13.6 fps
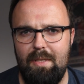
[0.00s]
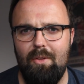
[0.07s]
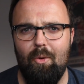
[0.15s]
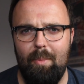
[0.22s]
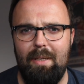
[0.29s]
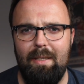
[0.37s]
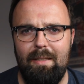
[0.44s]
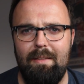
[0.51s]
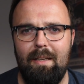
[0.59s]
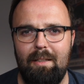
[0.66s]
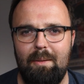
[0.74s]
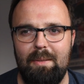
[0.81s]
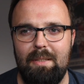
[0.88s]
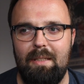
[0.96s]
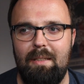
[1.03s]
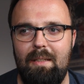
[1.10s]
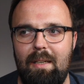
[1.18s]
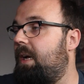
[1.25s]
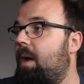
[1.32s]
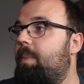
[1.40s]
It's normally Nintendo, isn't it?
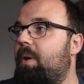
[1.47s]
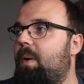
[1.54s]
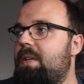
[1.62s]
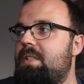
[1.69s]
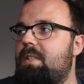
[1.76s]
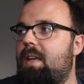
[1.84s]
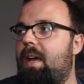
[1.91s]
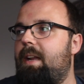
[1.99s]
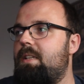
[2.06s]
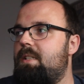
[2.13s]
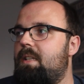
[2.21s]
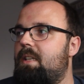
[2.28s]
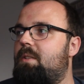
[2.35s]
A couple of questions I had actually.